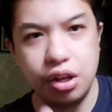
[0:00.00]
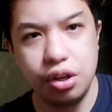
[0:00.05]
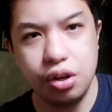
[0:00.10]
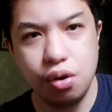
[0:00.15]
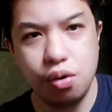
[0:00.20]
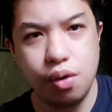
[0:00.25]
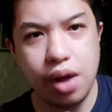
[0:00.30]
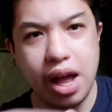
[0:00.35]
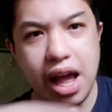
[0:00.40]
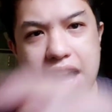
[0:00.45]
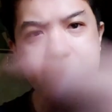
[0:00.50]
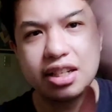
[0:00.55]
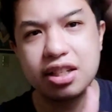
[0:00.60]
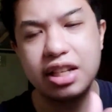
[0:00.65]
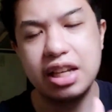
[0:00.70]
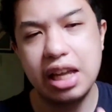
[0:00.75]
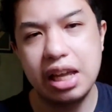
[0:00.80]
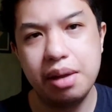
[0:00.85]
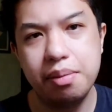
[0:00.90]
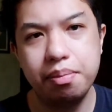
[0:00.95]
you know,
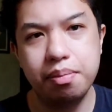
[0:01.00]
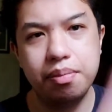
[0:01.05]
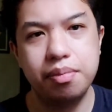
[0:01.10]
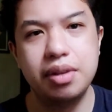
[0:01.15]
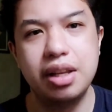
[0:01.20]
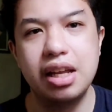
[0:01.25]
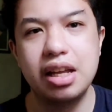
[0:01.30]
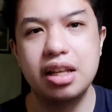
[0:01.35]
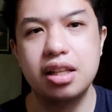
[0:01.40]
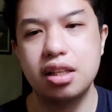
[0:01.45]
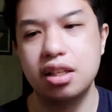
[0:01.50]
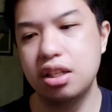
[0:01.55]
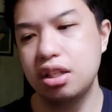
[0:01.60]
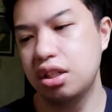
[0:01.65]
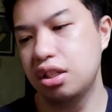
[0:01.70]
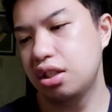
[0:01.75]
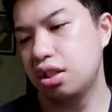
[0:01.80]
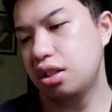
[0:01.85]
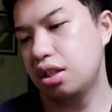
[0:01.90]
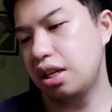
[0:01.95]
asks him, then
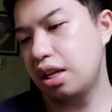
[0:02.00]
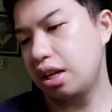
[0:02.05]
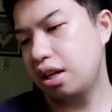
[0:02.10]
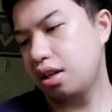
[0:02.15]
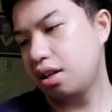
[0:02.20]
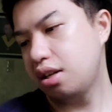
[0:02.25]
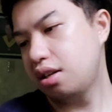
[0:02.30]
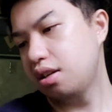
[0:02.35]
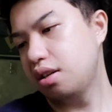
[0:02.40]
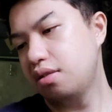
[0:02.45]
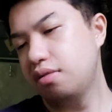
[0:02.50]
like